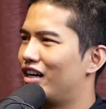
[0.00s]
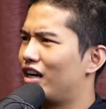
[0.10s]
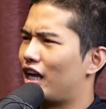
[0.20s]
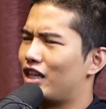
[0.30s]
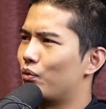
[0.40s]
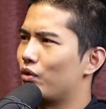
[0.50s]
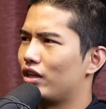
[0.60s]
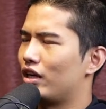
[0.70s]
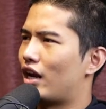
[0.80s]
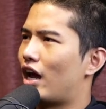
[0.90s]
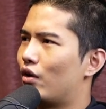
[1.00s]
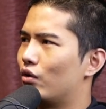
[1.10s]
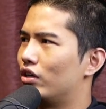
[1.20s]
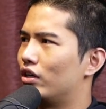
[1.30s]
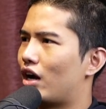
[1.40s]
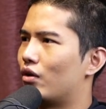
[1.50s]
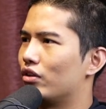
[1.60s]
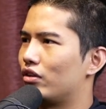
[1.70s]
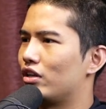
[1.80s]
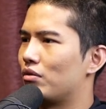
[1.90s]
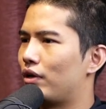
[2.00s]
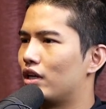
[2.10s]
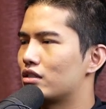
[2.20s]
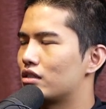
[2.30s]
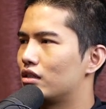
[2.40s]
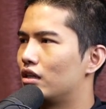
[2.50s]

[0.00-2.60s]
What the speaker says: And then within an hour 30 minutes,